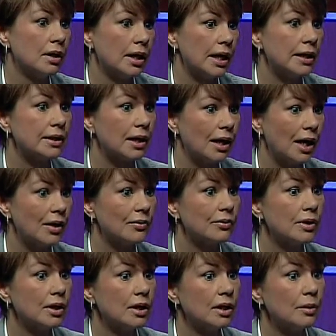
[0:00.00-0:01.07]
and how
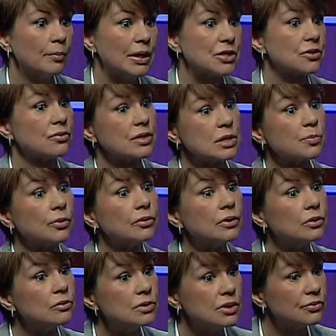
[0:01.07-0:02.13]
patient
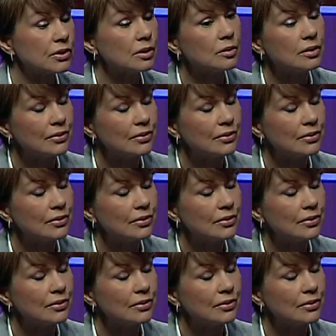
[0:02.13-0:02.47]
responded to different